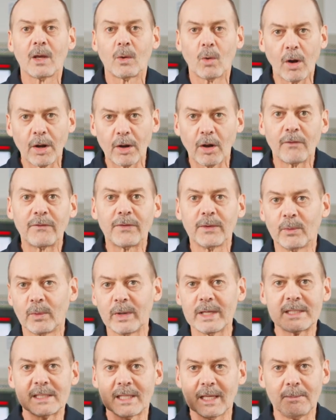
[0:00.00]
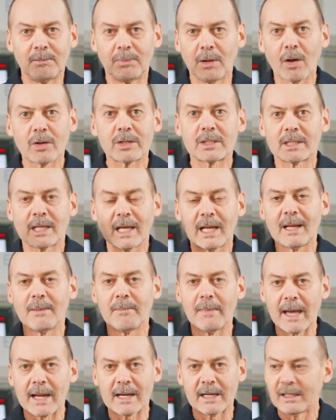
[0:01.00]
Quite often we see blocks
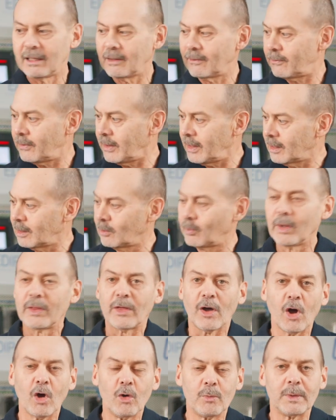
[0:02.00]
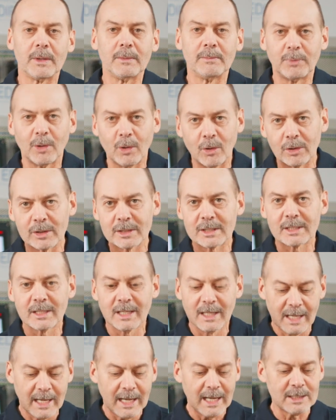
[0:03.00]
getting mounted in the field with open ports,
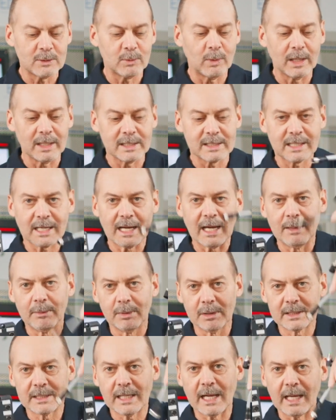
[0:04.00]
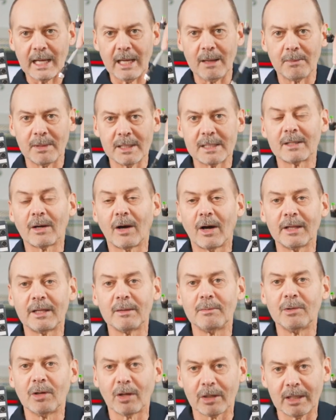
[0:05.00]
as well as cables hanging beside
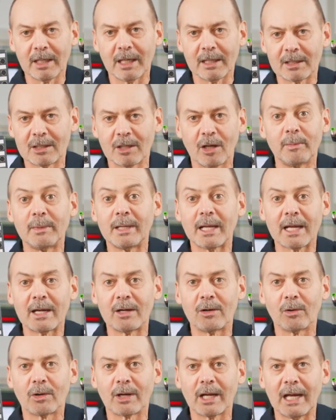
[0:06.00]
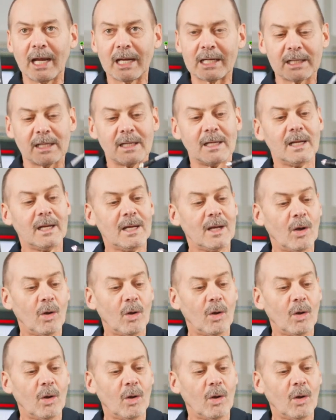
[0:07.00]
them, not yet terminated or connected,